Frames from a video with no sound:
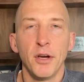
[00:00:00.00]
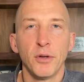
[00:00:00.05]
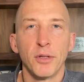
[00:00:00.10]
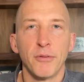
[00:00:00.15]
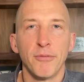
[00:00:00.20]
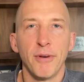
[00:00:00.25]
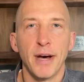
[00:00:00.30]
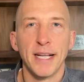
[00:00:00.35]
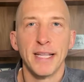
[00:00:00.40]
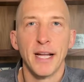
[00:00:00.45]
to
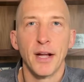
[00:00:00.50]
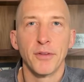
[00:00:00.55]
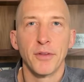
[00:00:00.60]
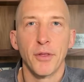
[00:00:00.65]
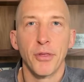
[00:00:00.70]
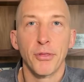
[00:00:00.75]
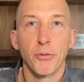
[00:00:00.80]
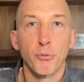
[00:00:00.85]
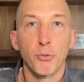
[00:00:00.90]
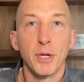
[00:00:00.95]
find out the
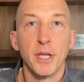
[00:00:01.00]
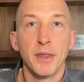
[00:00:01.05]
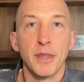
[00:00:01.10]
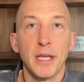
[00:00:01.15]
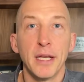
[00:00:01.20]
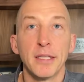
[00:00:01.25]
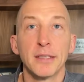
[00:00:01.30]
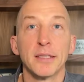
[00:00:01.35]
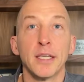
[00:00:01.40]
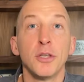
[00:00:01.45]
3
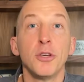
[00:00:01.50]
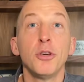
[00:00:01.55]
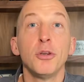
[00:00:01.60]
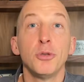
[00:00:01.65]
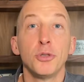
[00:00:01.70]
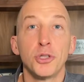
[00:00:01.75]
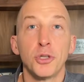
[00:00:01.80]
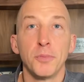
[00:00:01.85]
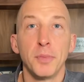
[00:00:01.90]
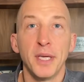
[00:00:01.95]
things that
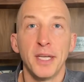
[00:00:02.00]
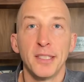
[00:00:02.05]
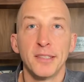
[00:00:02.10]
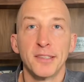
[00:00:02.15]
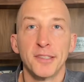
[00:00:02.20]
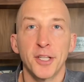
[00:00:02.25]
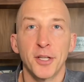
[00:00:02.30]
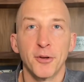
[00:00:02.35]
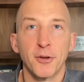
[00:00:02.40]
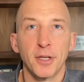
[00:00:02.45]
you should be
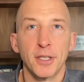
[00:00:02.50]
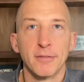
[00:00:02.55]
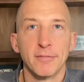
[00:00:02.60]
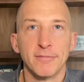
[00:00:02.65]
considering.